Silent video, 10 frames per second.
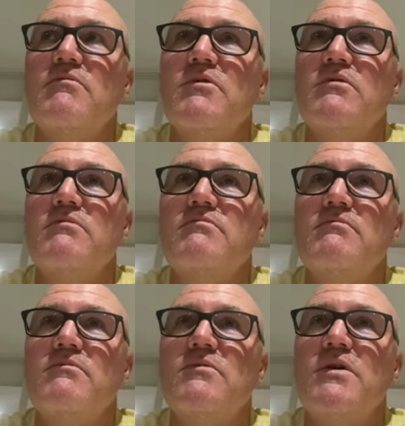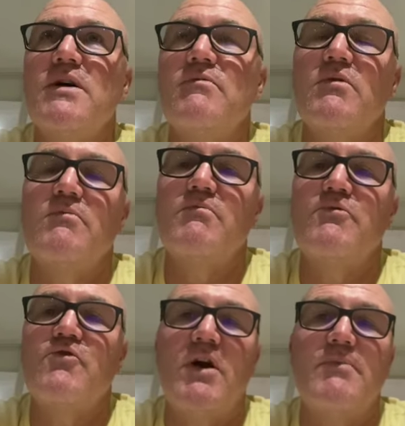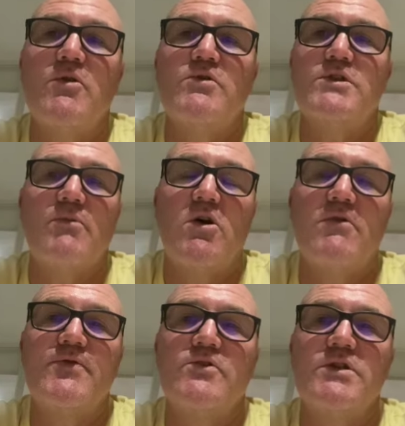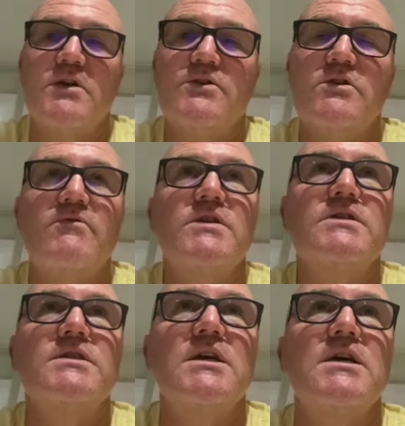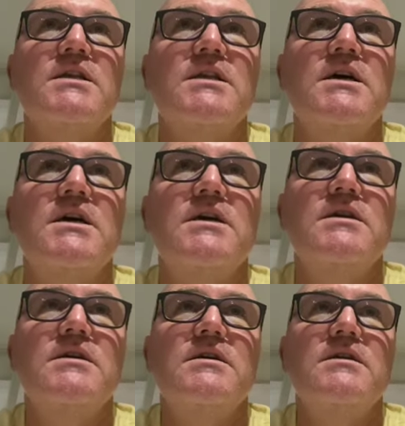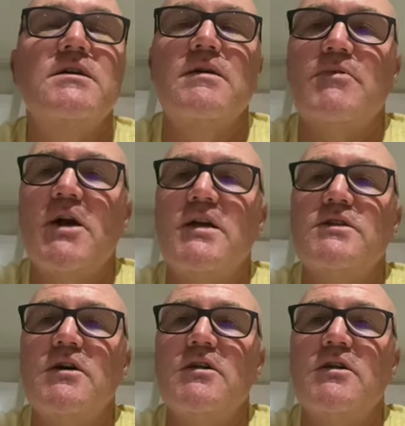We'll try to post tomorrow if there's cell service, and keep you guys all